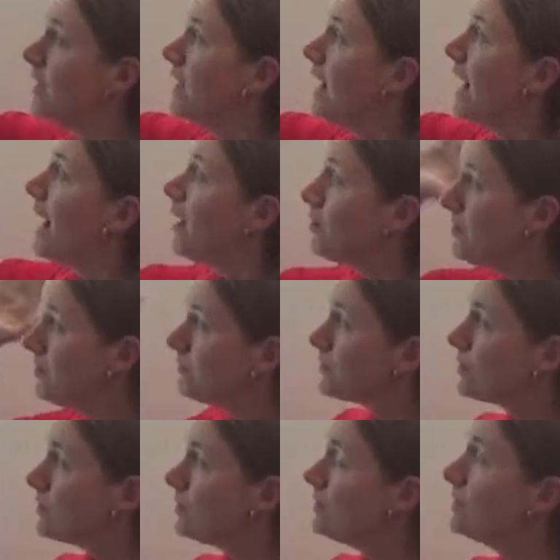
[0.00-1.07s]

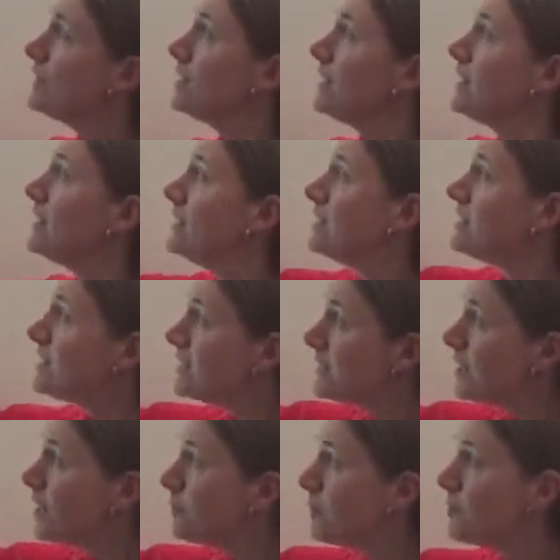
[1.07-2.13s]
However, he
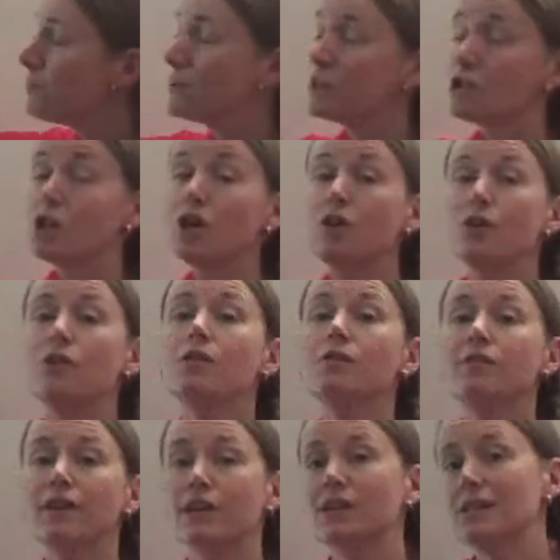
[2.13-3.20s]
did come up with two
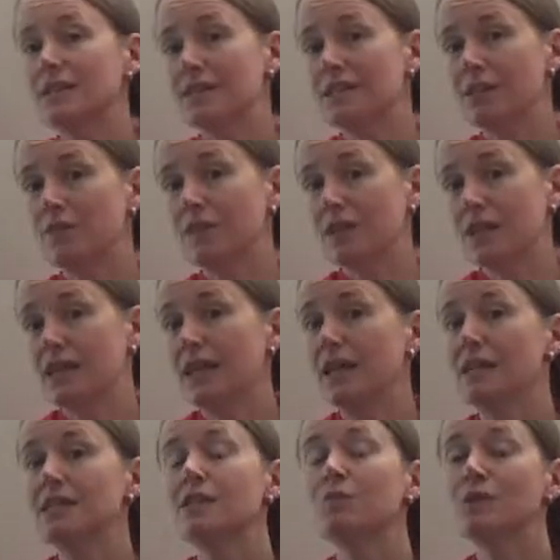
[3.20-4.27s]
very significant
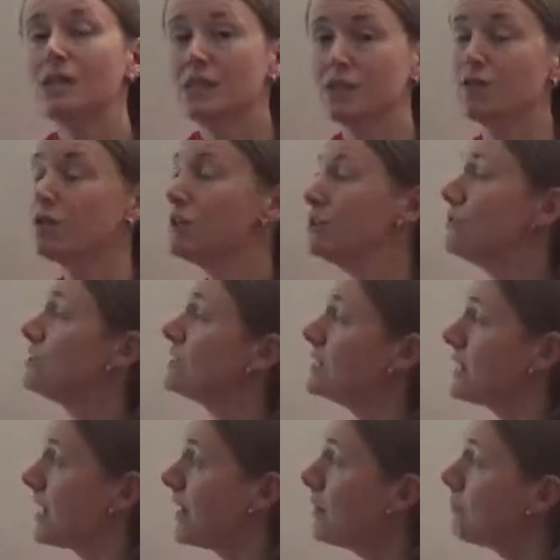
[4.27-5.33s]
things that we still use
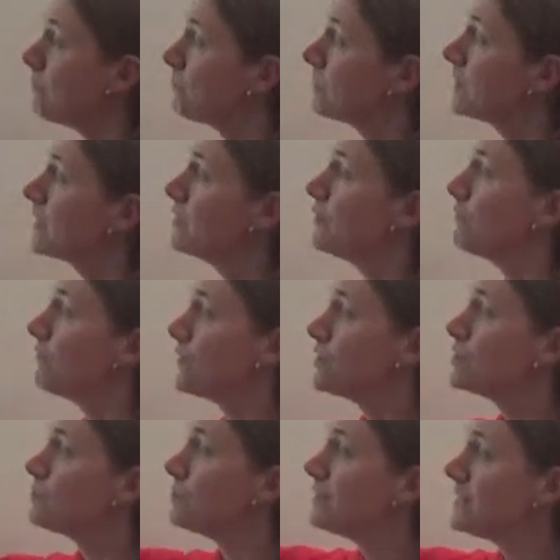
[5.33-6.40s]
today. The
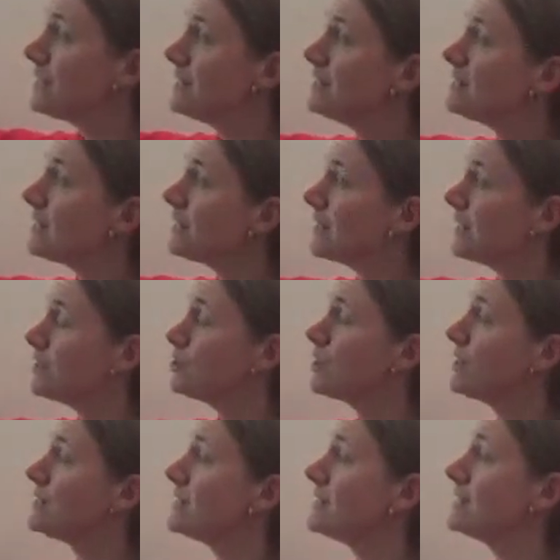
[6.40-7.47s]
first one is
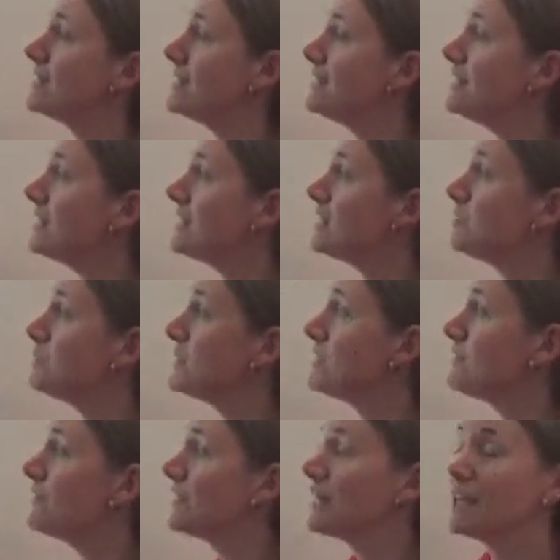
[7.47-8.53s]
electrons exist in
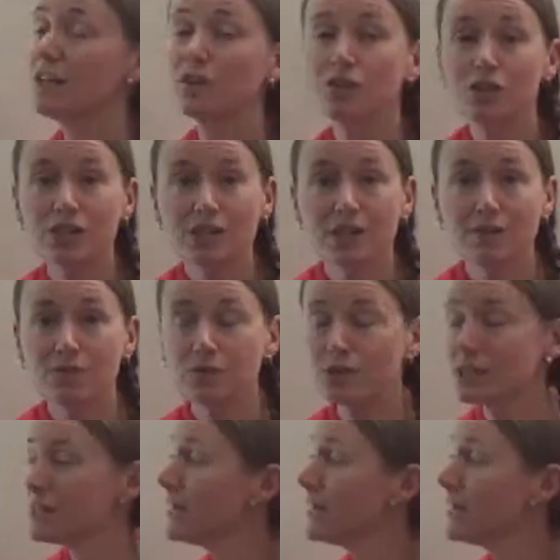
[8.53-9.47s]
specific energy levels.